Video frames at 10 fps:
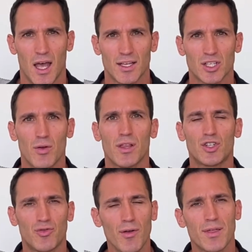So the
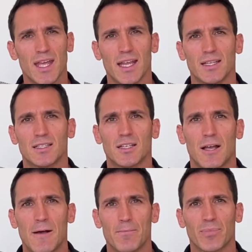truth is
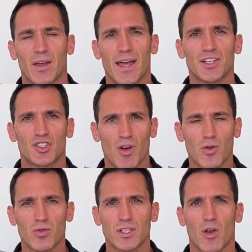that
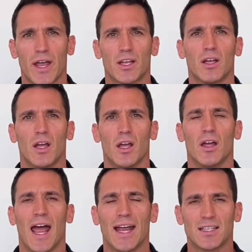struggles like
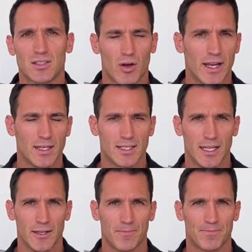
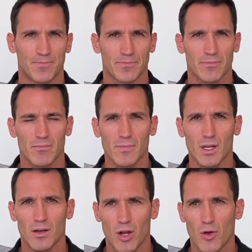anxiety,
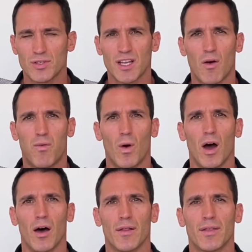low self
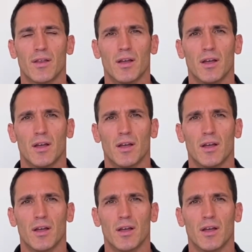worth,